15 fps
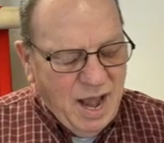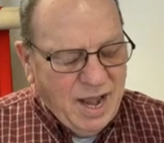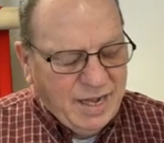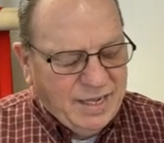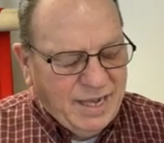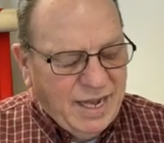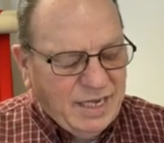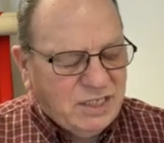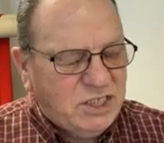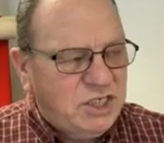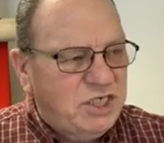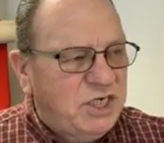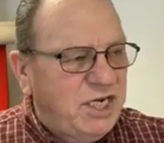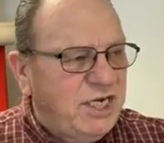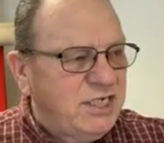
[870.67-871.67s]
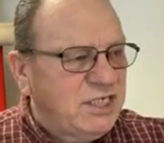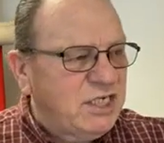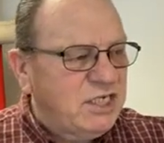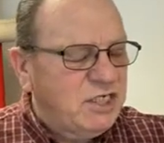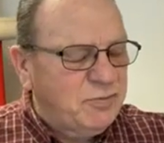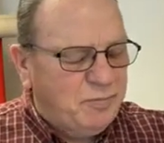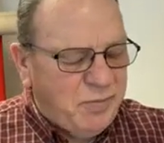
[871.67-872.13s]
against
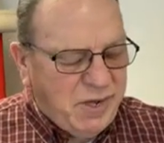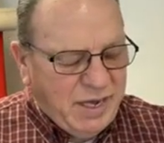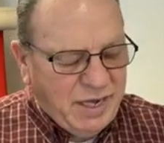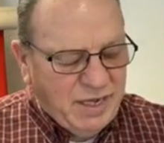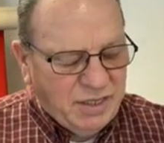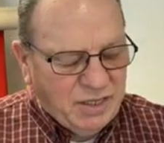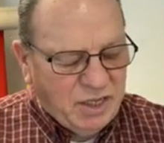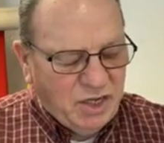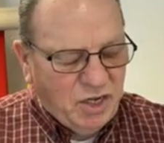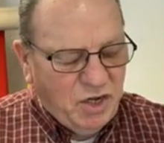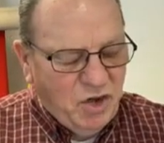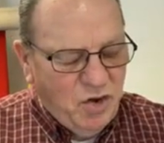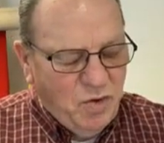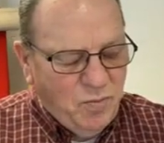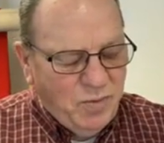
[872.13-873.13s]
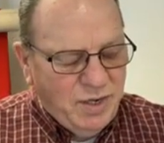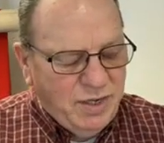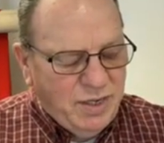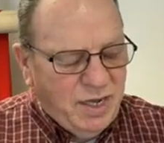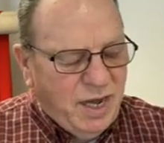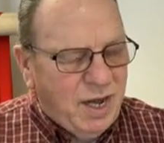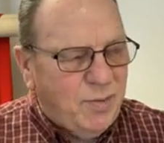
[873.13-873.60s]
Jesus being the
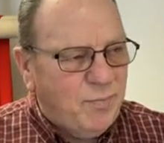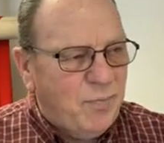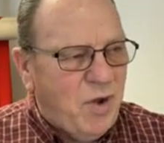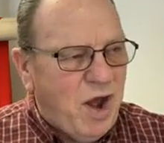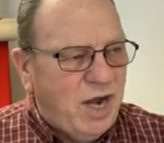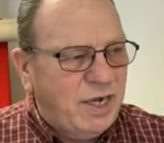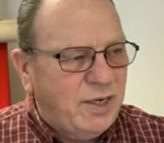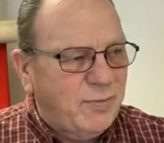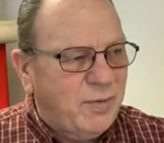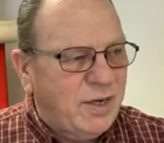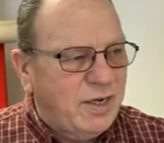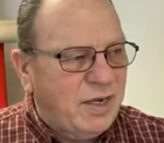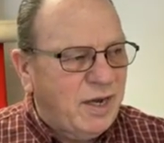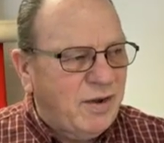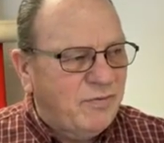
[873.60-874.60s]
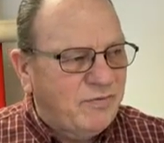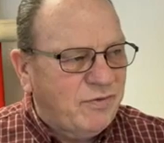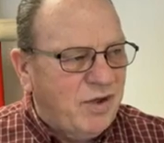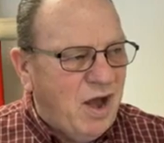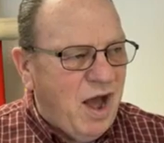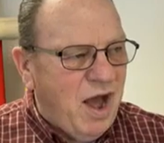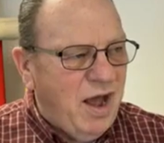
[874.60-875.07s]
human embodiment of
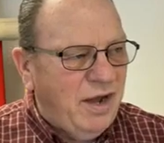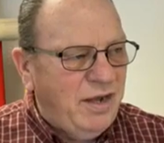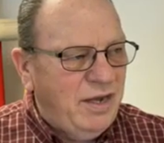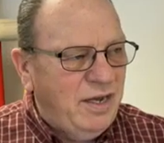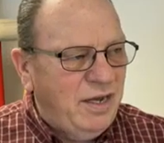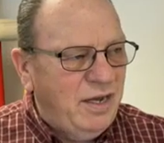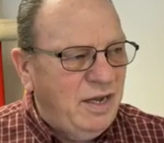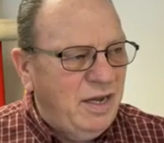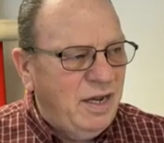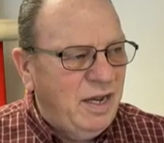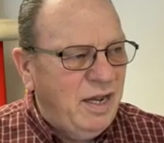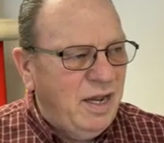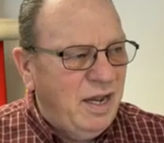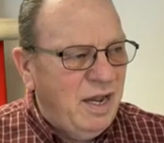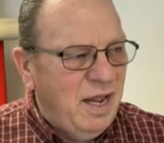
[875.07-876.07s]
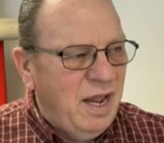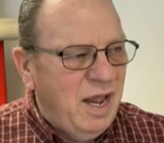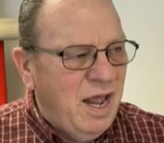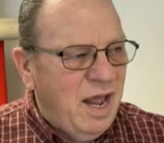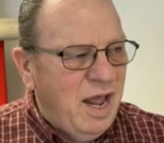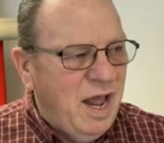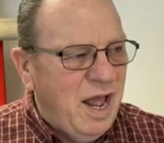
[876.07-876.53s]
God.
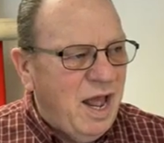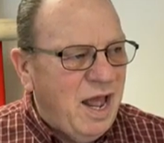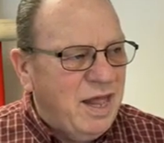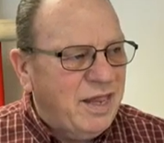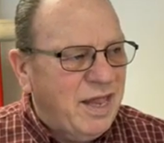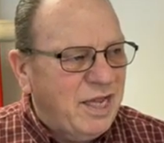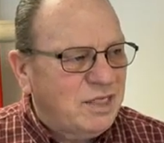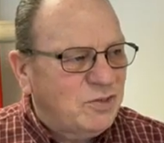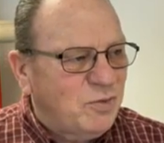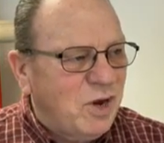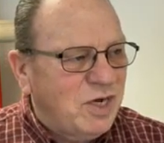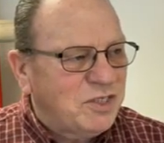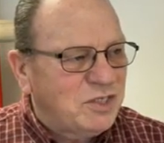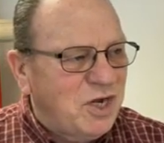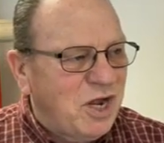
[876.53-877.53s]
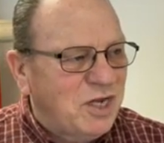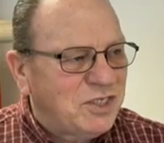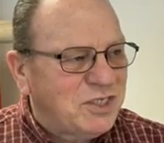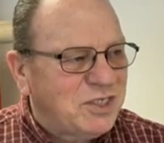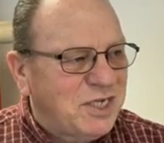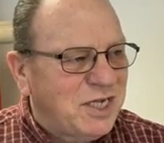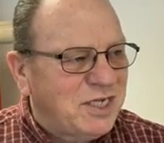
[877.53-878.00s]
And that's why
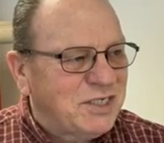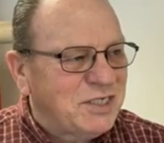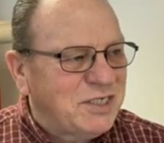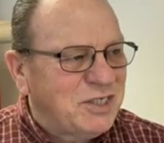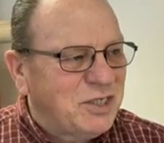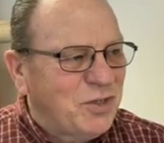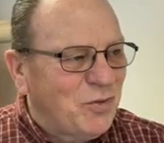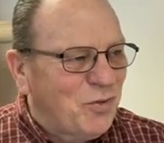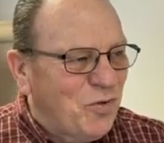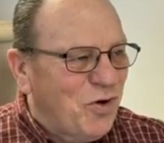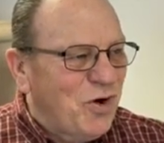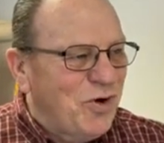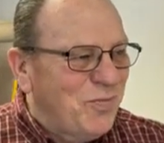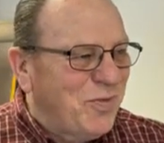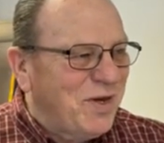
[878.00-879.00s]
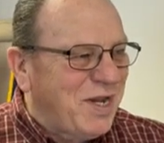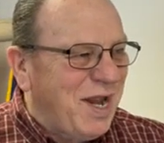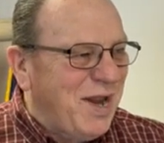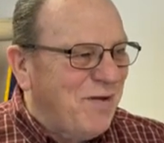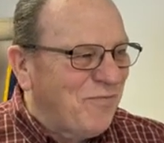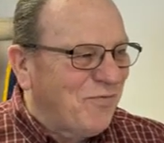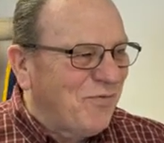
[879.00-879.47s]
John says, the Word
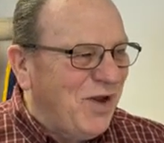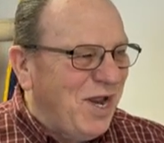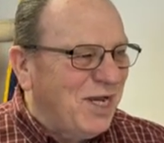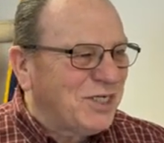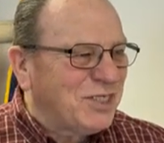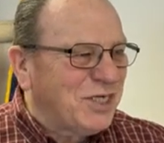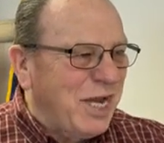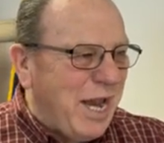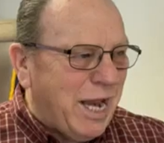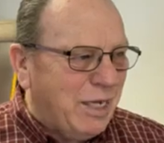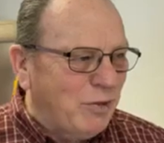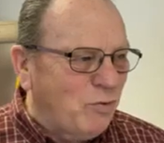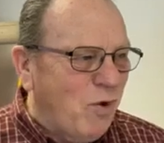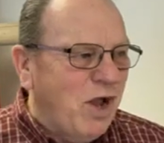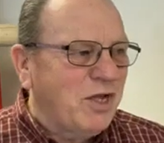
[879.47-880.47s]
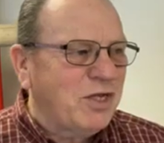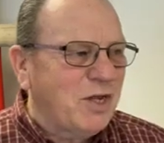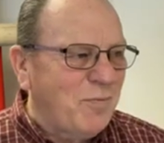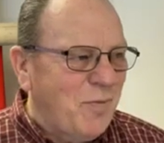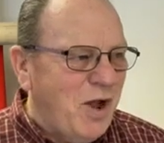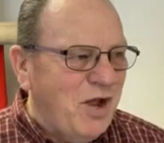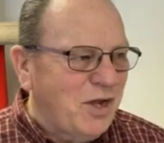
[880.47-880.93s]
became flesh and dwelt
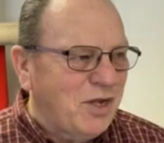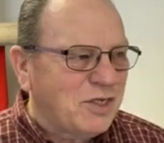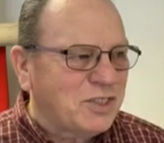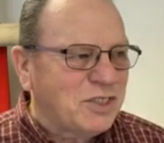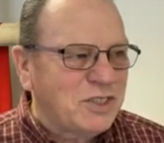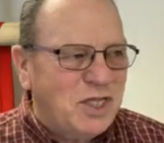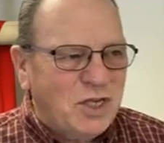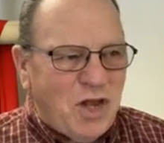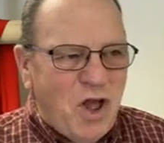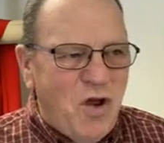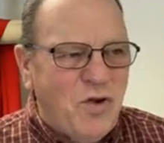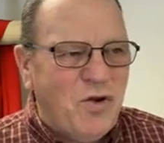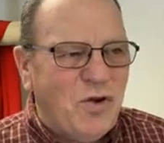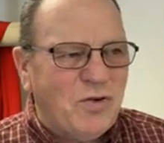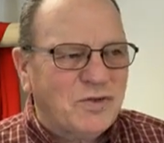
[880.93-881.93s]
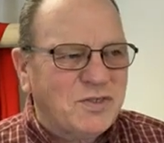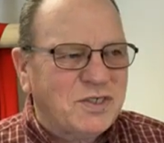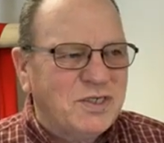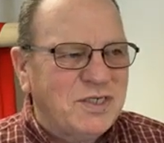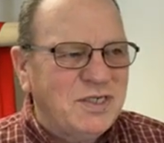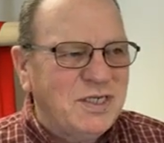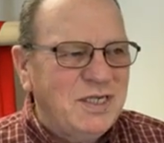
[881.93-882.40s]
among us, the
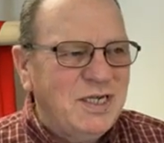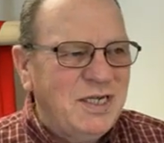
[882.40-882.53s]
Logos.